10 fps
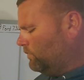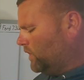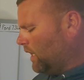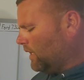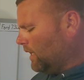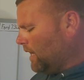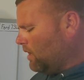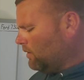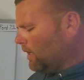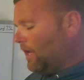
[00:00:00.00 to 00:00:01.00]
checking it
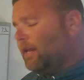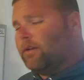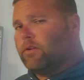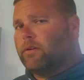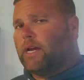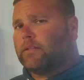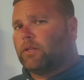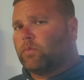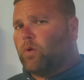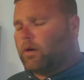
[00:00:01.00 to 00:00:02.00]
out, and it turned out
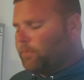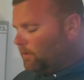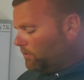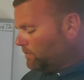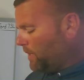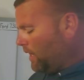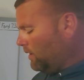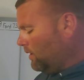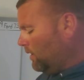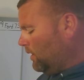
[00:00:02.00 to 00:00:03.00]
that the water pump was
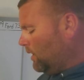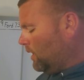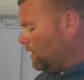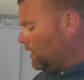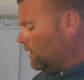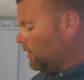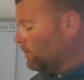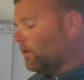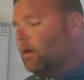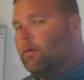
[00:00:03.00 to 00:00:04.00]
bad. Uh,
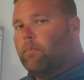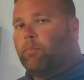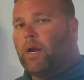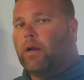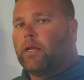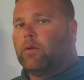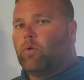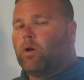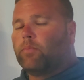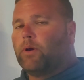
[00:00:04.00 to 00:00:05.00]
the bearing in
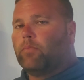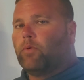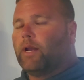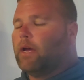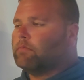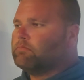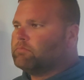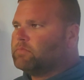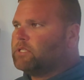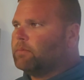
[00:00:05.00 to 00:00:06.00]
the water pump went out.
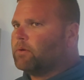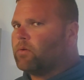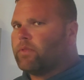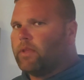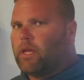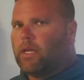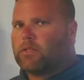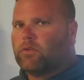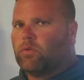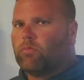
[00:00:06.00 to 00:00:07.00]
Typical thing,
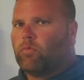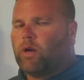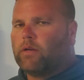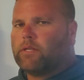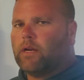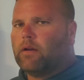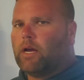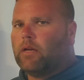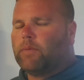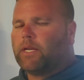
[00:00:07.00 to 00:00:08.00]
it's normal wear and tear
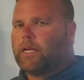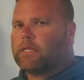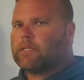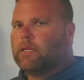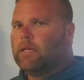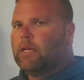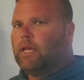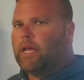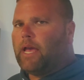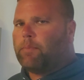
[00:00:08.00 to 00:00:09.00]
item, I guess.
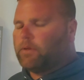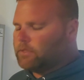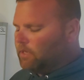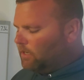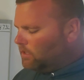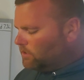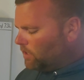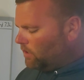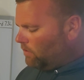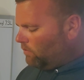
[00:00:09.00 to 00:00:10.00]
It happens.
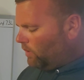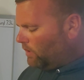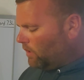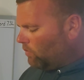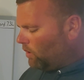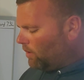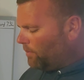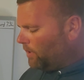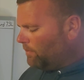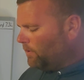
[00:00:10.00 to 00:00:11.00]
So we done a water
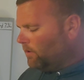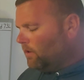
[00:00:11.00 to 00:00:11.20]
pump.